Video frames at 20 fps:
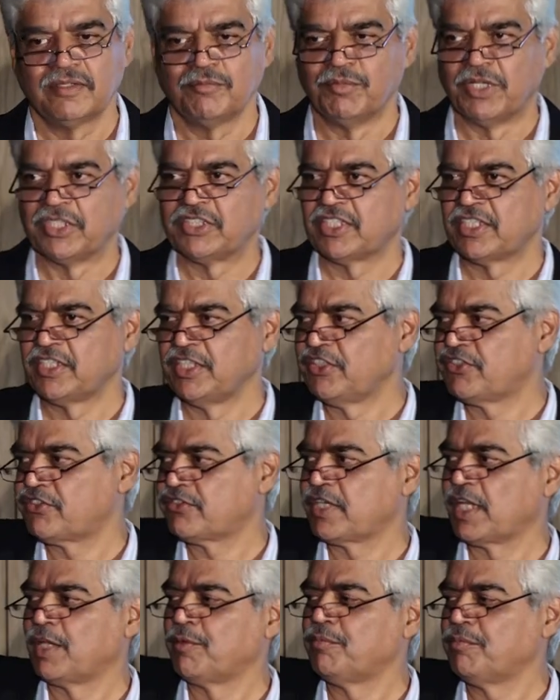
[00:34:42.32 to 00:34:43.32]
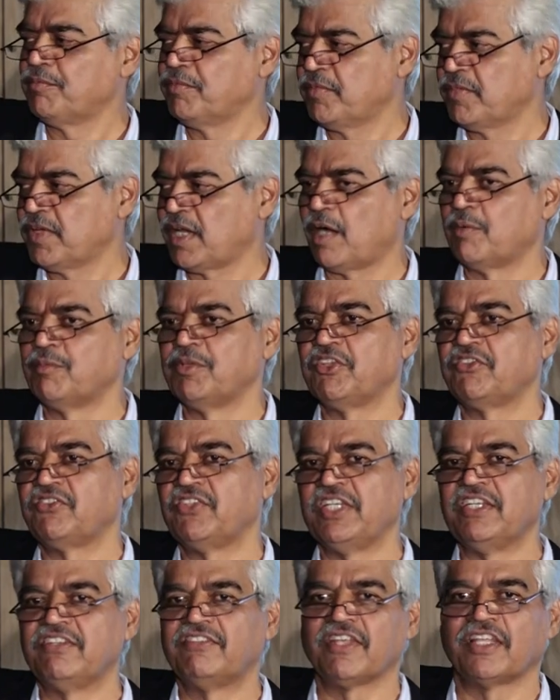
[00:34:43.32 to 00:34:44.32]
measure each stem, how many
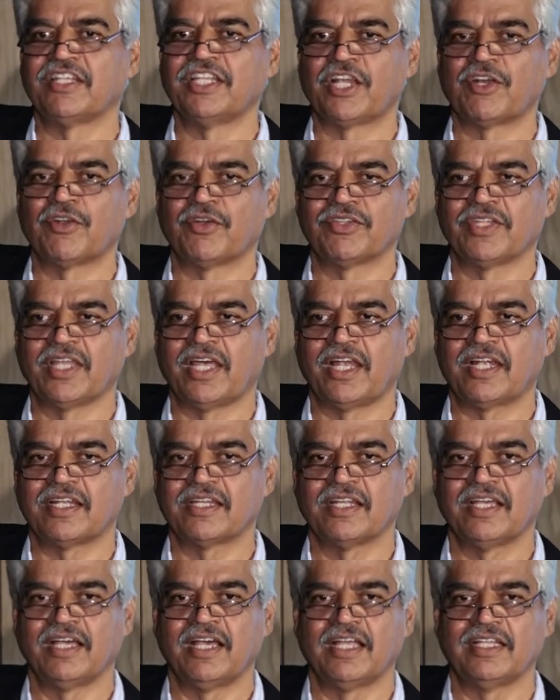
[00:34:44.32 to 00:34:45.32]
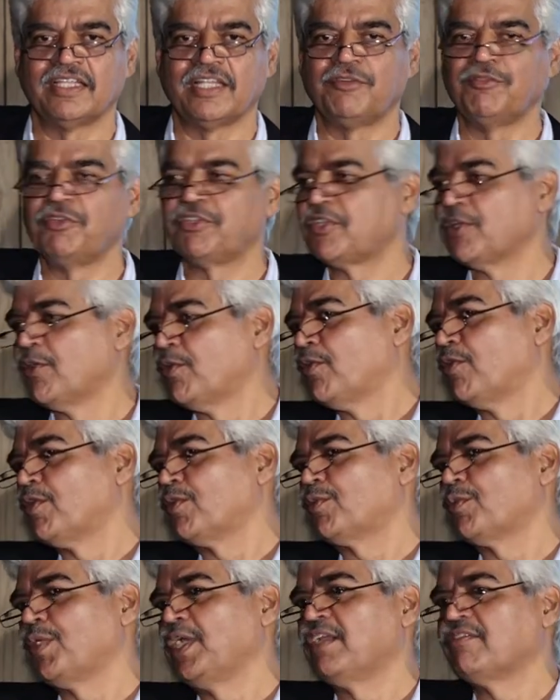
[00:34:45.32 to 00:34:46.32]
seeds are there on that, and then we say, oh,
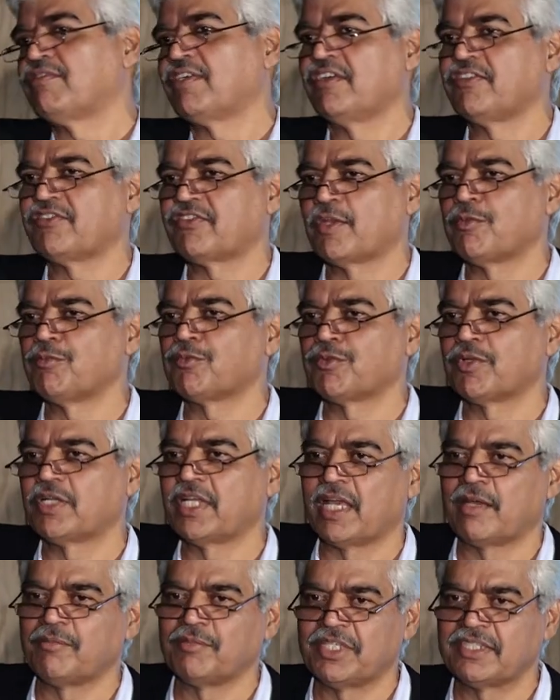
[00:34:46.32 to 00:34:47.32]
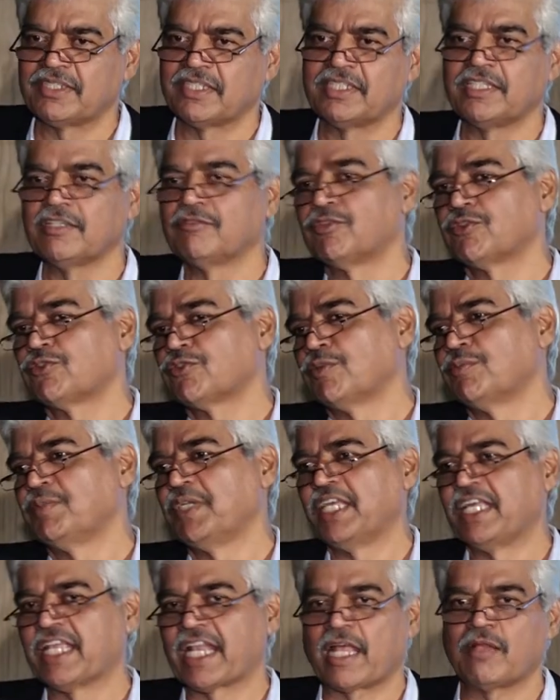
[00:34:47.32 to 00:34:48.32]
25 stems were damaged, and therefore so
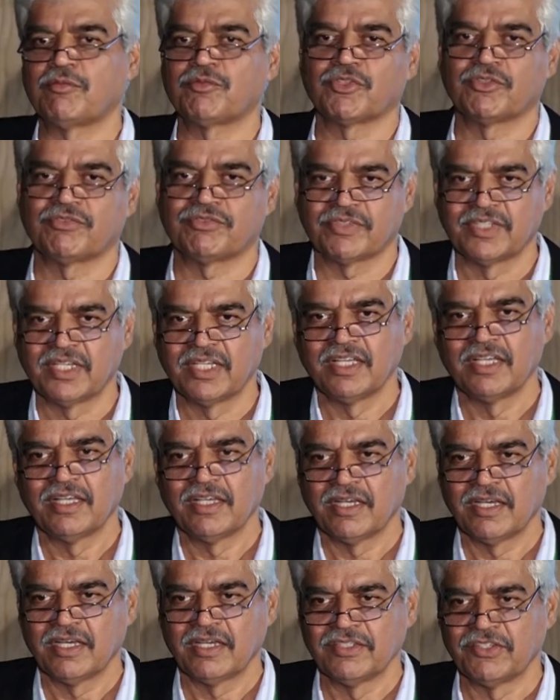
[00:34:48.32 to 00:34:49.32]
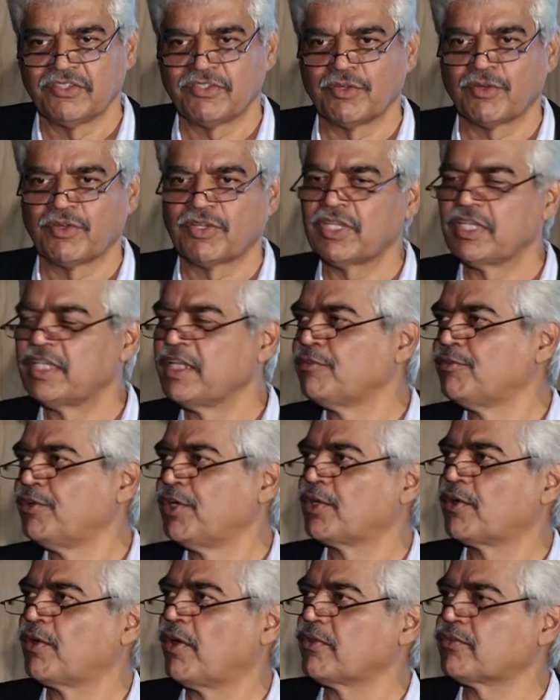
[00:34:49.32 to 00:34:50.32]
many grams of this thing, and therefore
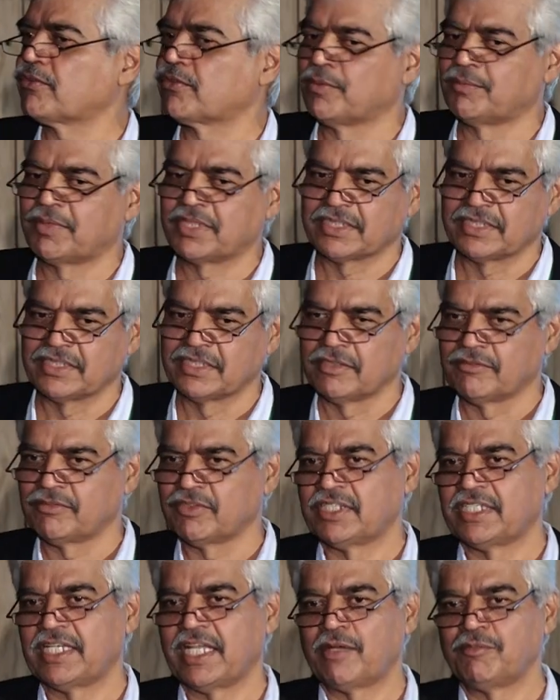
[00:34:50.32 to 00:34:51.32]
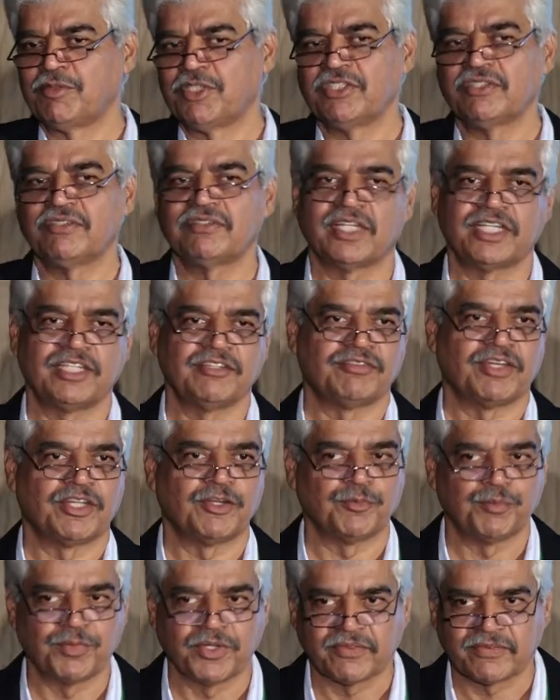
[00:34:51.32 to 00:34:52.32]
it costs so much, and therefore the damage is 35
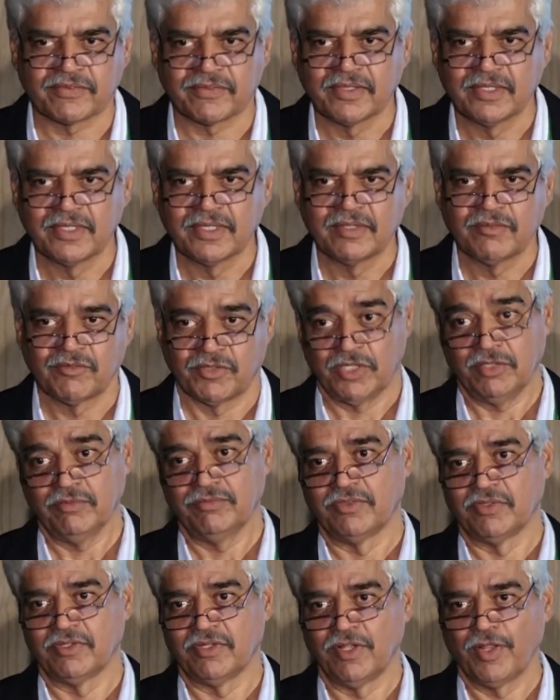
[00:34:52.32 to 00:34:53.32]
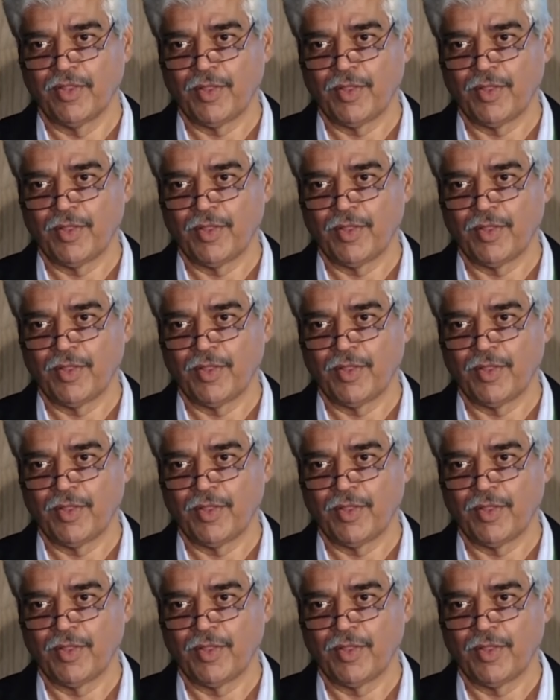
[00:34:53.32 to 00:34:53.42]
rupees. Wonderful.